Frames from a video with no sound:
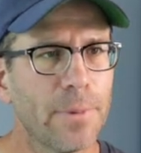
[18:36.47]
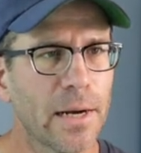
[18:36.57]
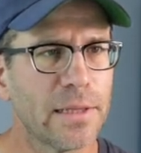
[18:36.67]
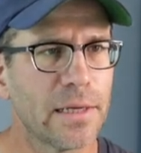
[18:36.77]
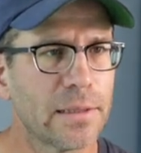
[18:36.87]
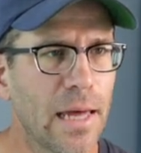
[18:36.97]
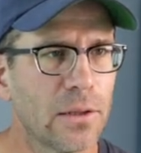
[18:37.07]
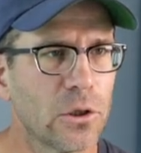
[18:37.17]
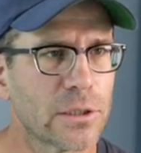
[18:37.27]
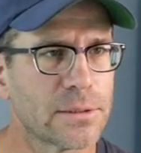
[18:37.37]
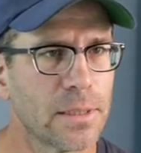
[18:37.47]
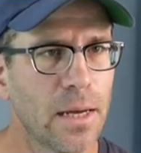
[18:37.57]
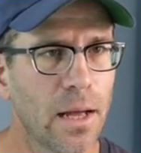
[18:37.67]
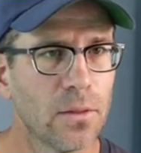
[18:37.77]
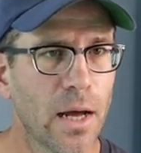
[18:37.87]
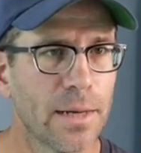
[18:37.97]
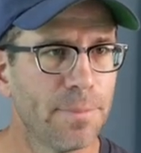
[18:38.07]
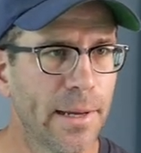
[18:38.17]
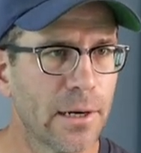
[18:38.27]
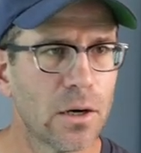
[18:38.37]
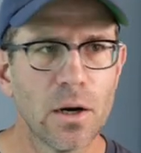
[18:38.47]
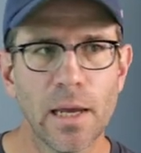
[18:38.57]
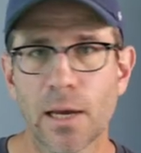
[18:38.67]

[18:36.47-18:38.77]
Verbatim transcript: but I think that looks a lot better.